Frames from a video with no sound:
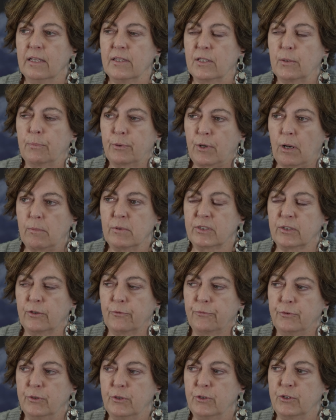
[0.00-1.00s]
The promise
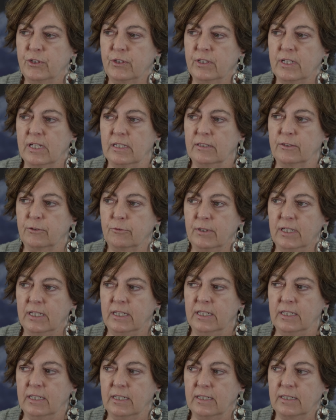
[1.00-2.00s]
of fusion is
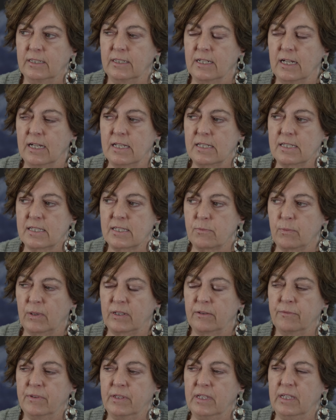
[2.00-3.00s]
really, it's
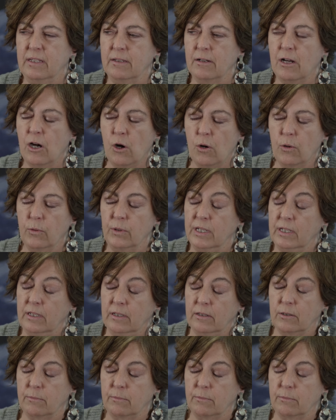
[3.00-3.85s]
one of the only,